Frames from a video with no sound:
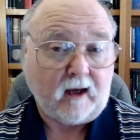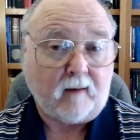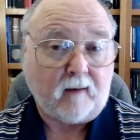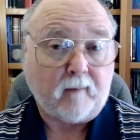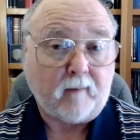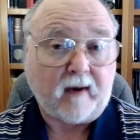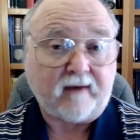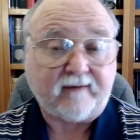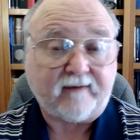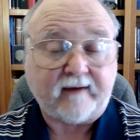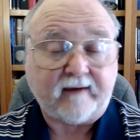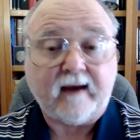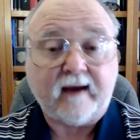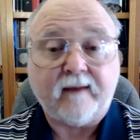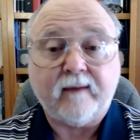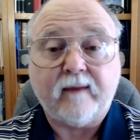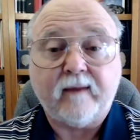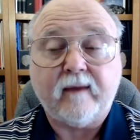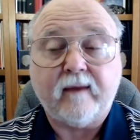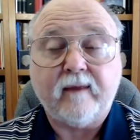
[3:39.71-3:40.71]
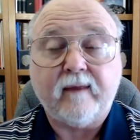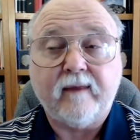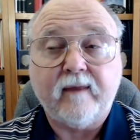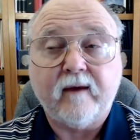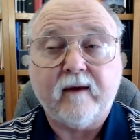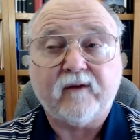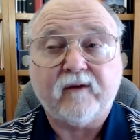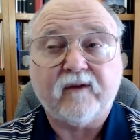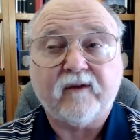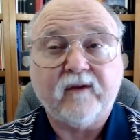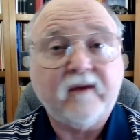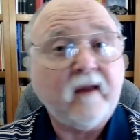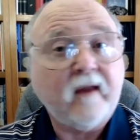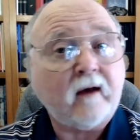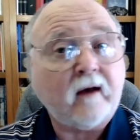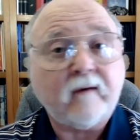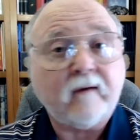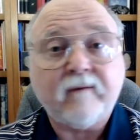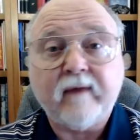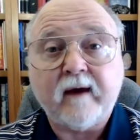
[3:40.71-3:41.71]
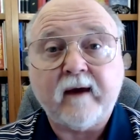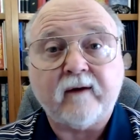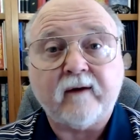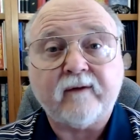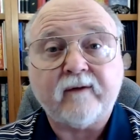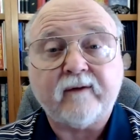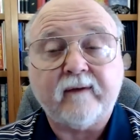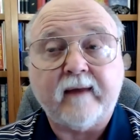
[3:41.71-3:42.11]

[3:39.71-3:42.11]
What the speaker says: by saying there's none of this